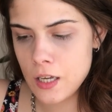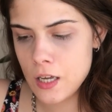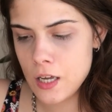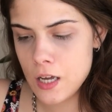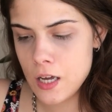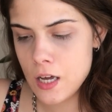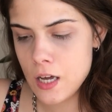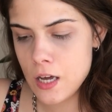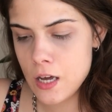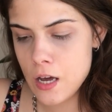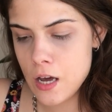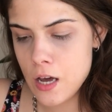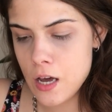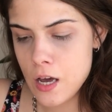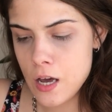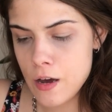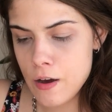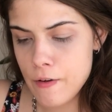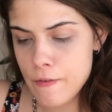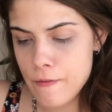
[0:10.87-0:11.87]

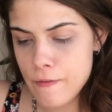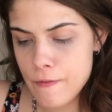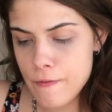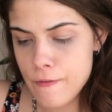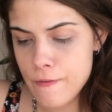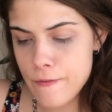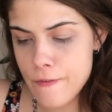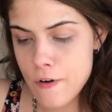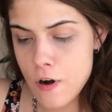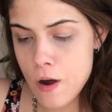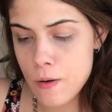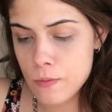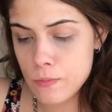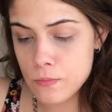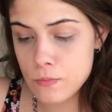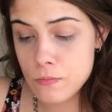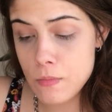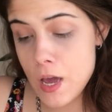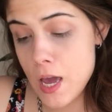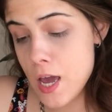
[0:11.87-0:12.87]

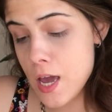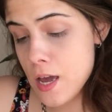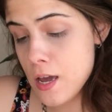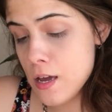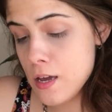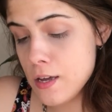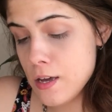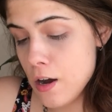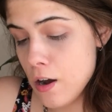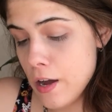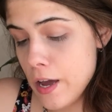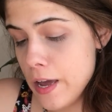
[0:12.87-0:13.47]
from May,